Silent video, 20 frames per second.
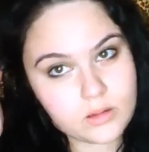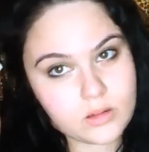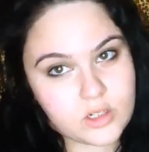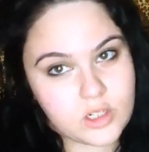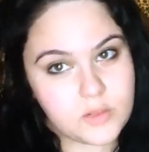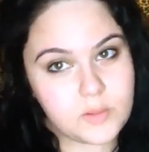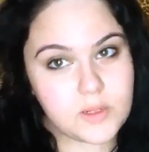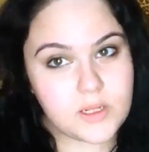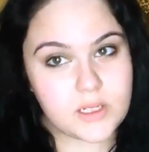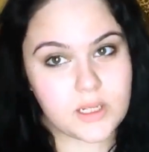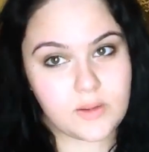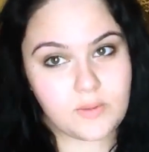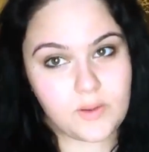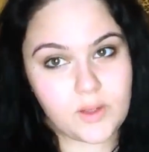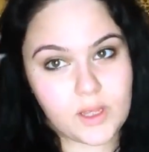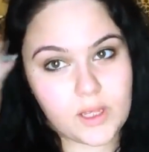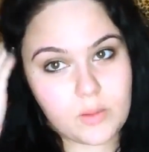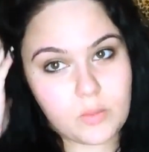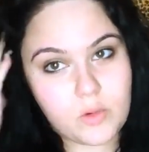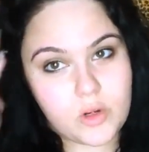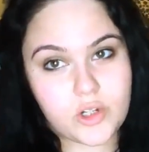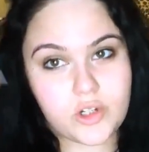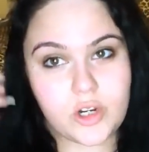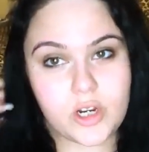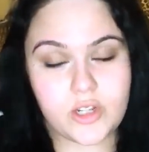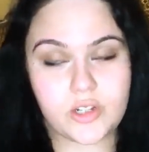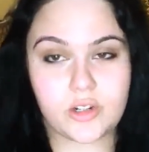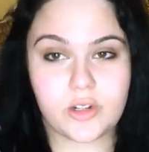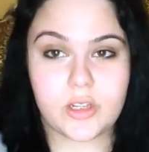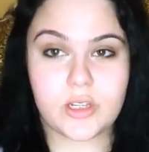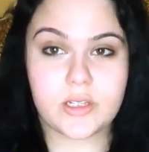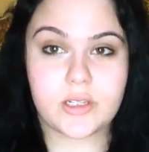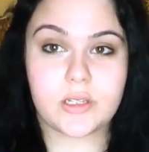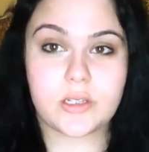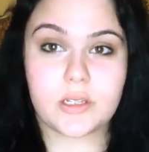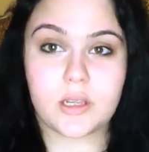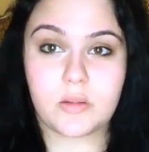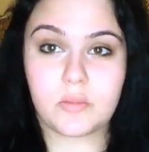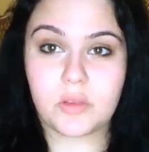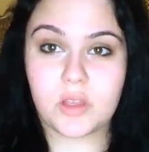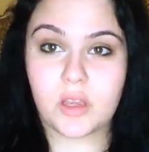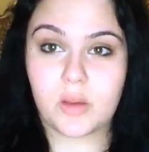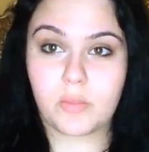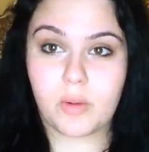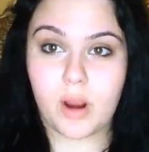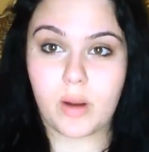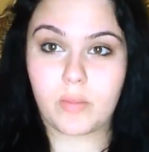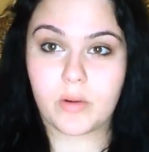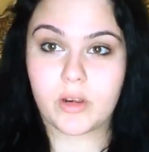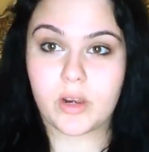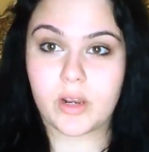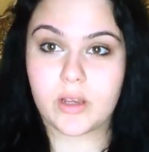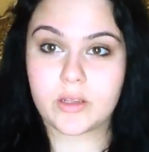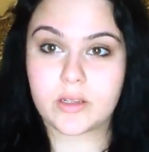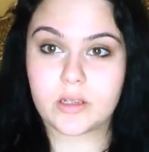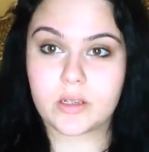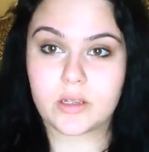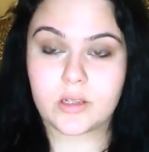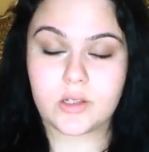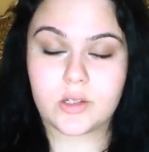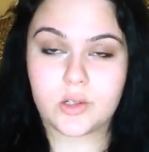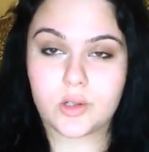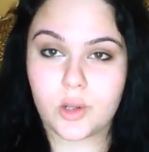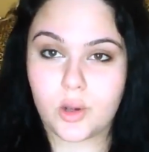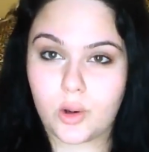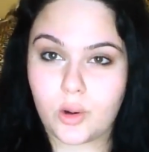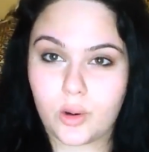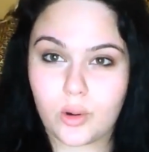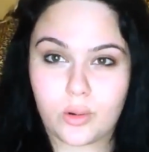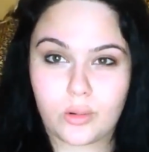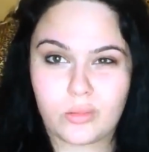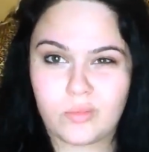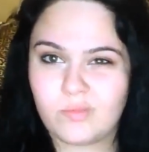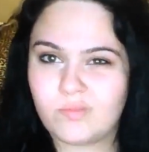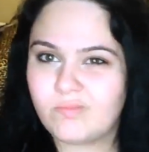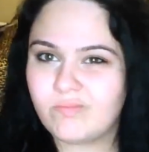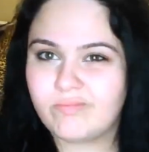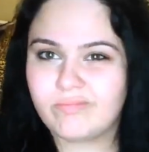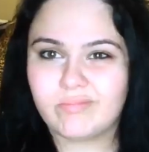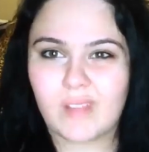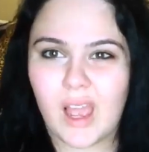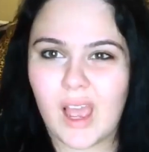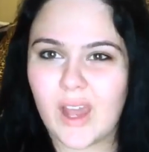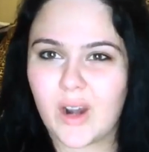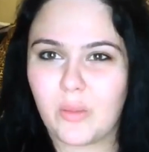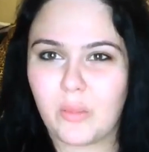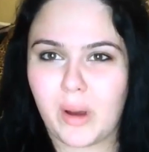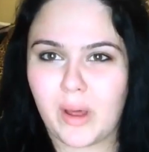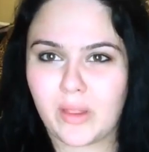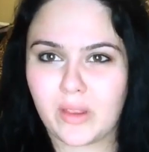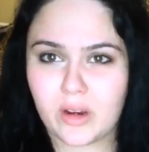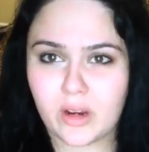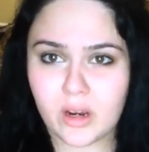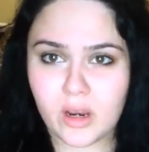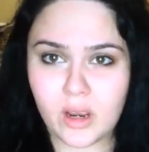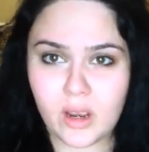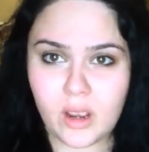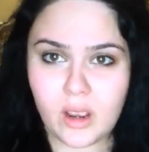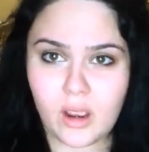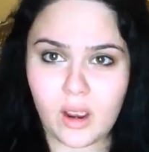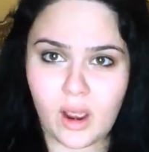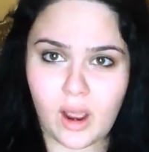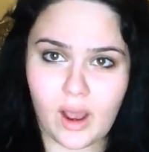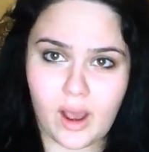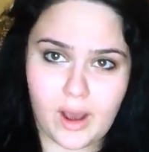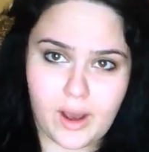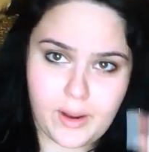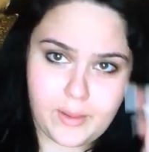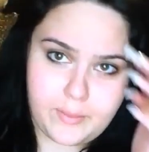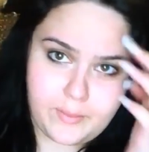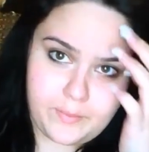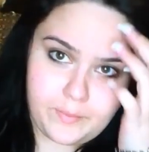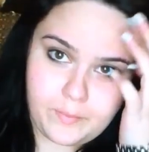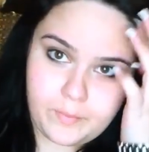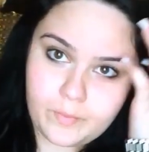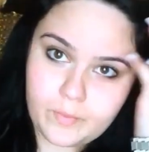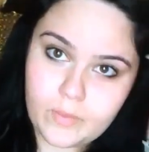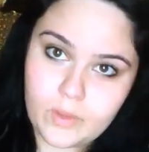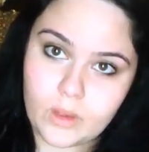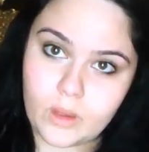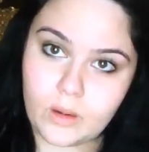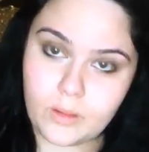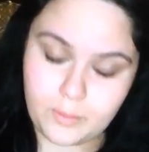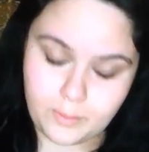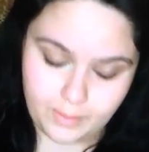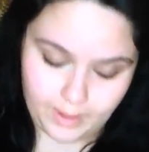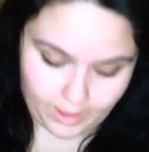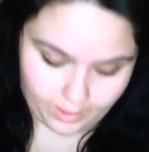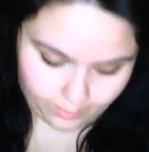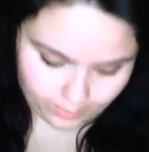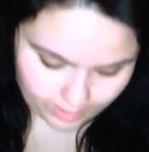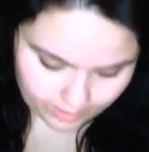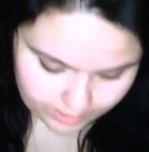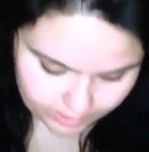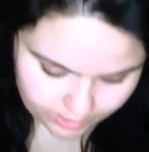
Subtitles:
Just because I feel like moisturizer does the same thing a primer does. So I don't bother. But we're